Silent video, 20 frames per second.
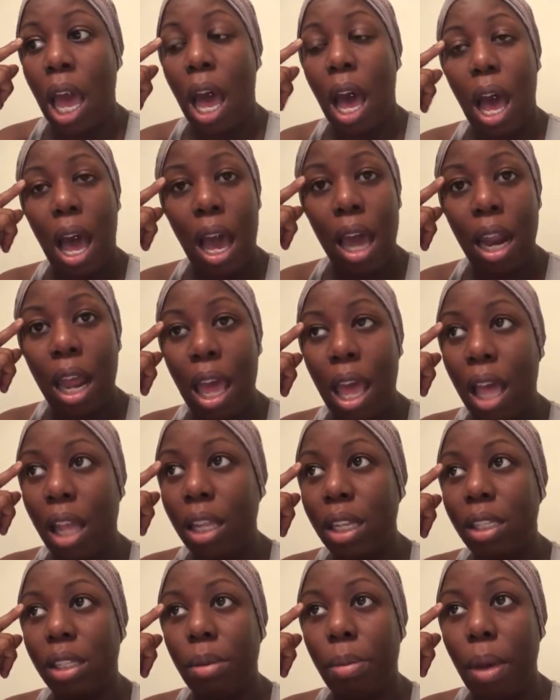How the hell
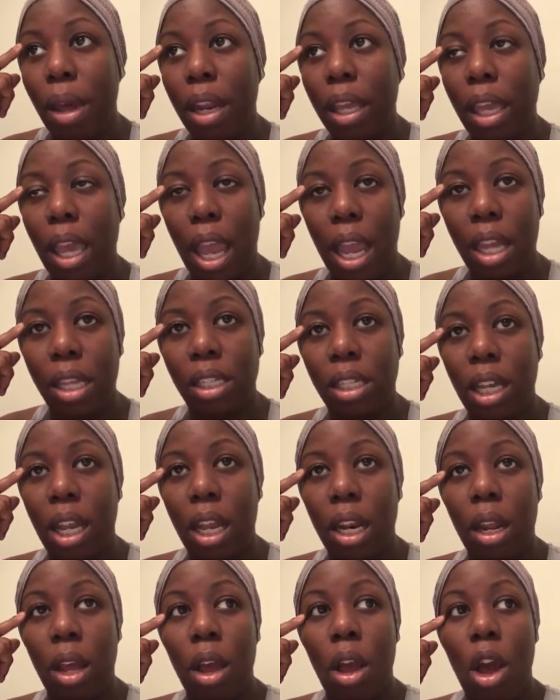is the
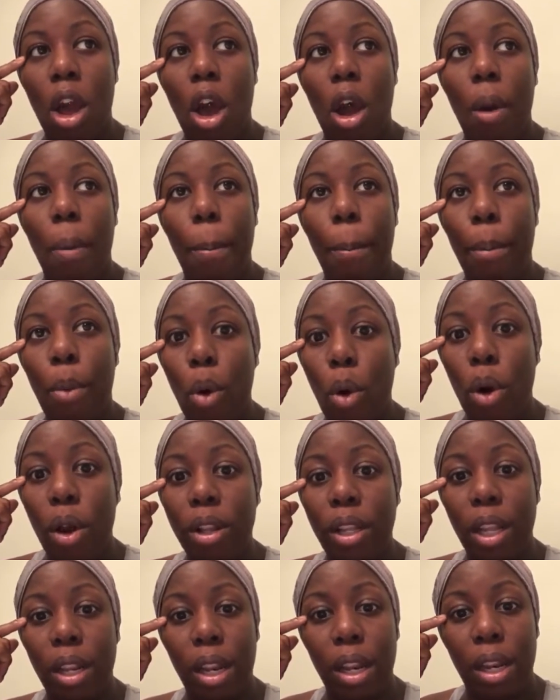medication more
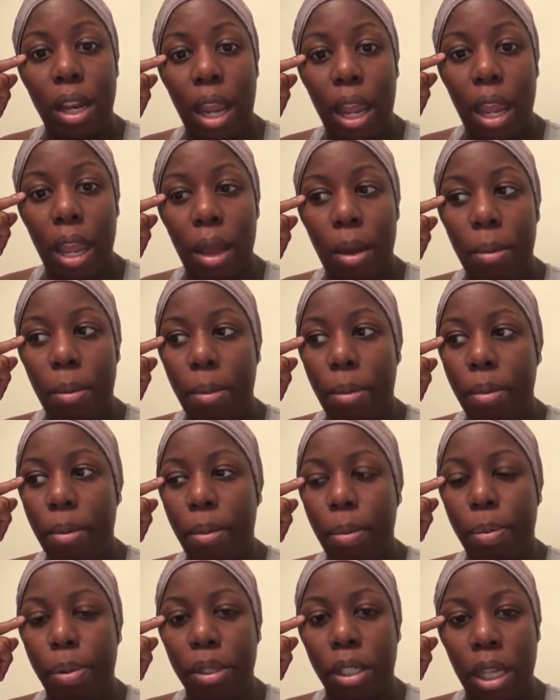than the damn
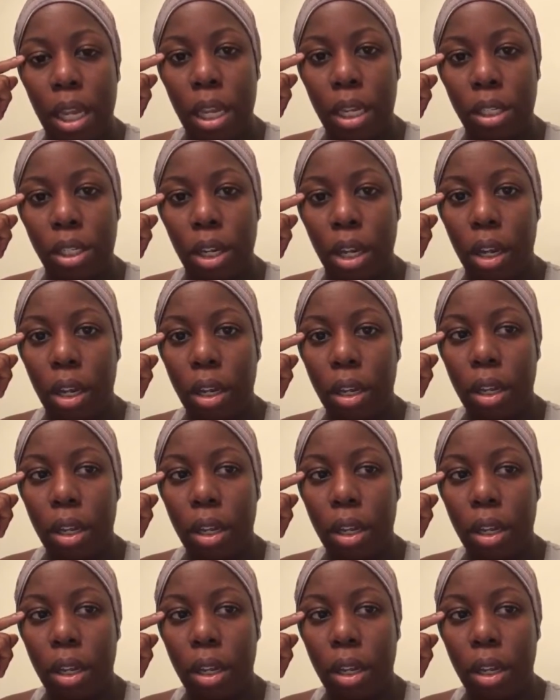procedure?